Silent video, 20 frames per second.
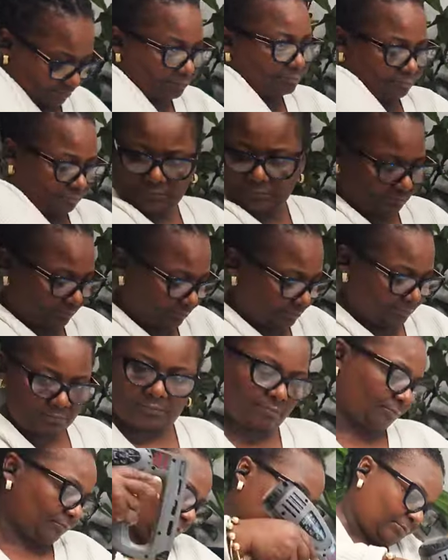this canvas
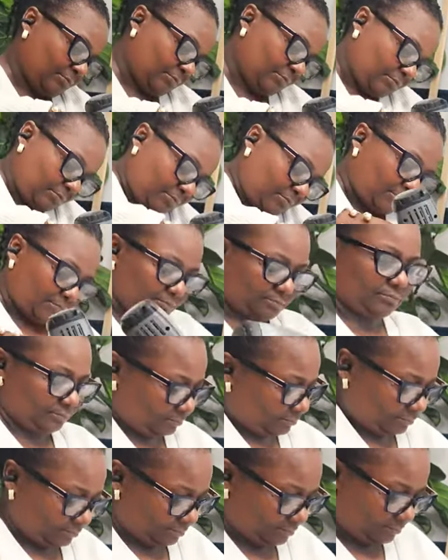into that
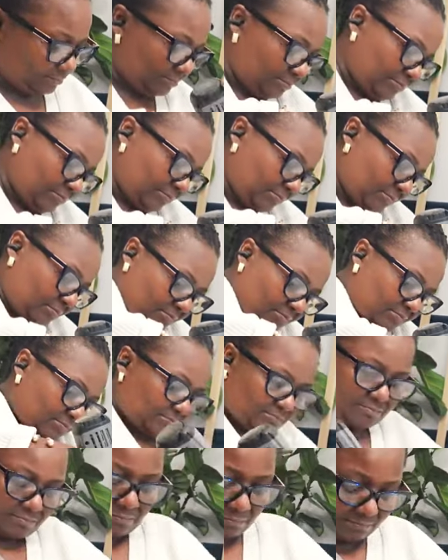frame
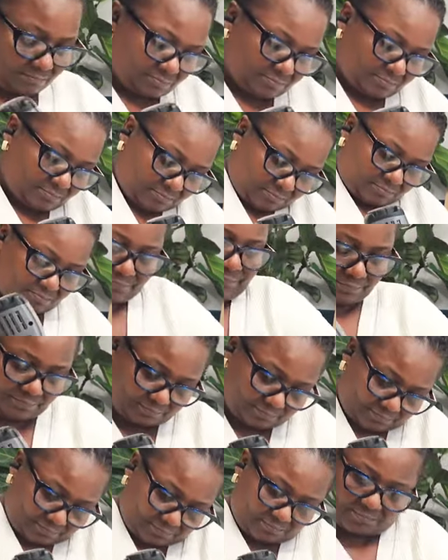the canvas
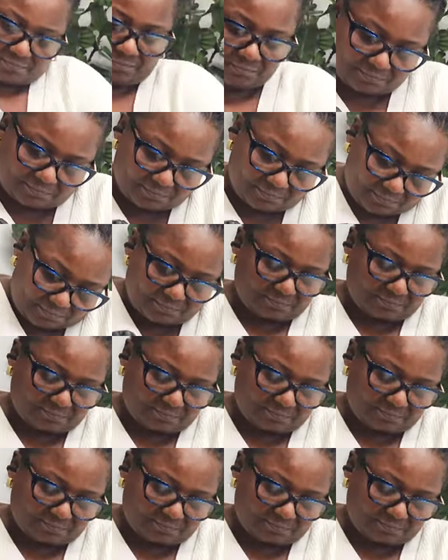um